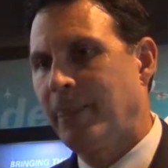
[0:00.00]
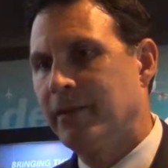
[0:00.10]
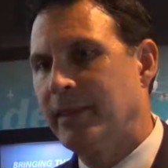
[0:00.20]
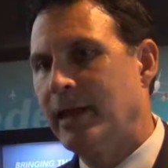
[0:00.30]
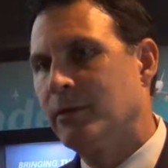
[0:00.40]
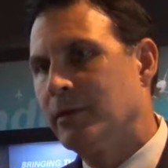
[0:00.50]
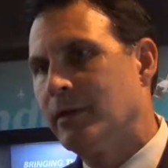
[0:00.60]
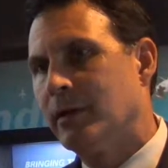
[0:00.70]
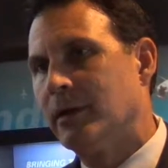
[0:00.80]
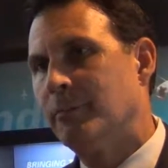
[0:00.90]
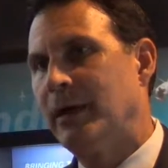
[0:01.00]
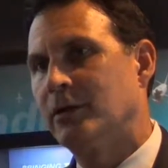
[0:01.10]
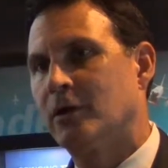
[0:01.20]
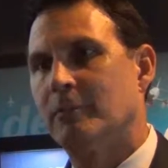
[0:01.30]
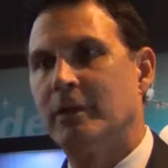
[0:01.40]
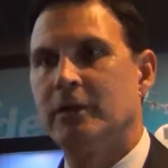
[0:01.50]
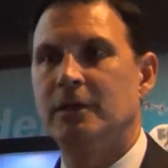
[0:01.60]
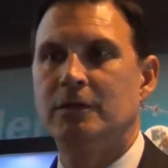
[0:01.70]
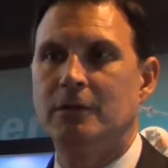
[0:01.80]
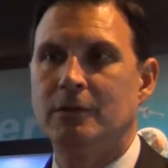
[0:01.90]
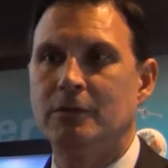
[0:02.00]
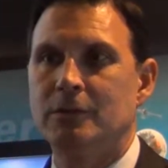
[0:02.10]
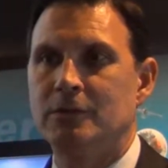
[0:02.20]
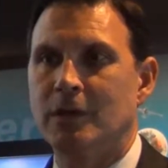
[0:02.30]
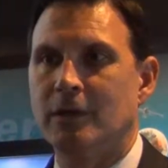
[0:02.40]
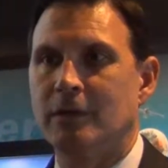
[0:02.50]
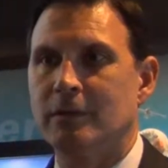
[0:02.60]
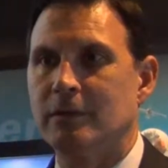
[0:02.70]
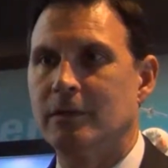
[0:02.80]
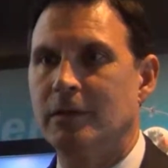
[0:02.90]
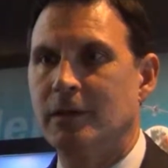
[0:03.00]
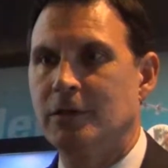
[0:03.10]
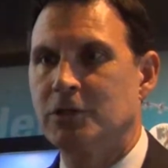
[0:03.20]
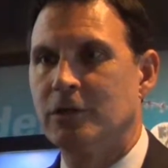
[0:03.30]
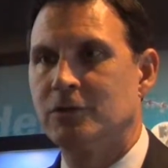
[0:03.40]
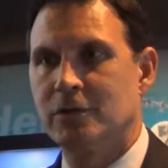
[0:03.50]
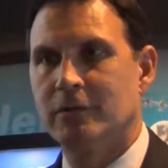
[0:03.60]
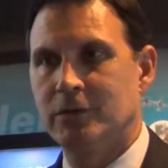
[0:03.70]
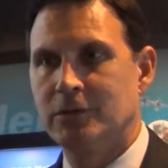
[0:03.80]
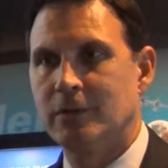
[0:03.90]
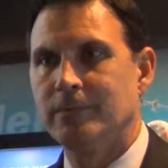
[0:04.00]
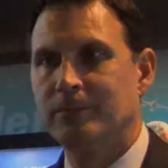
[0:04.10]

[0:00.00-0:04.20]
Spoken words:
that'll impact our ability to use the shared service.